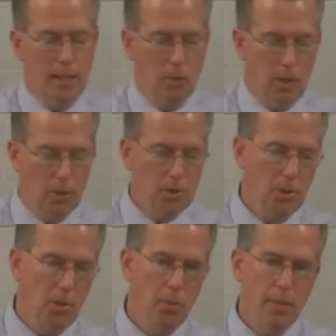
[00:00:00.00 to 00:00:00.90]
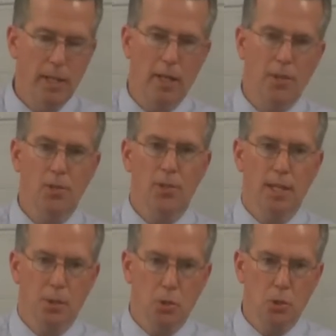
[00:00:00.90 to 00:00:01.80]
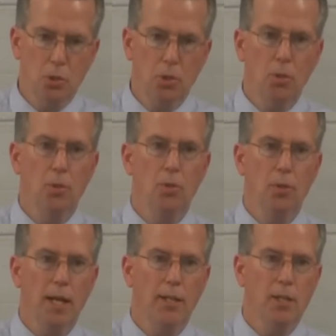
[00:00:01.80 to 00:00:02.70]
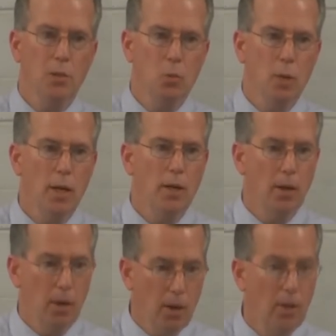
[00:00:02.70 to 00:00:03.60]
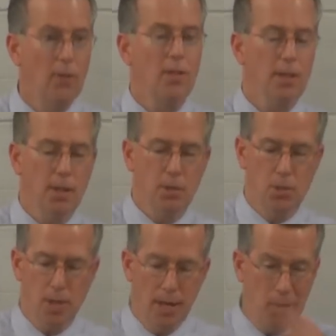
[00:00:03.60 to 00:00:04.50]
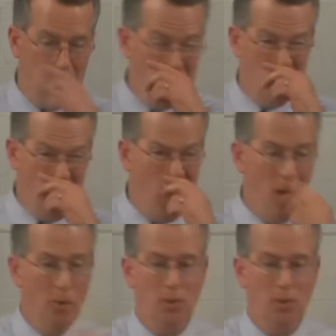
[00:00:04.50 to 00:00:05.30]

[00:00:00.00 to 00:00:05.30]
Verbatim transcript: And we also know because that is true, that is where our heart and our desire is now.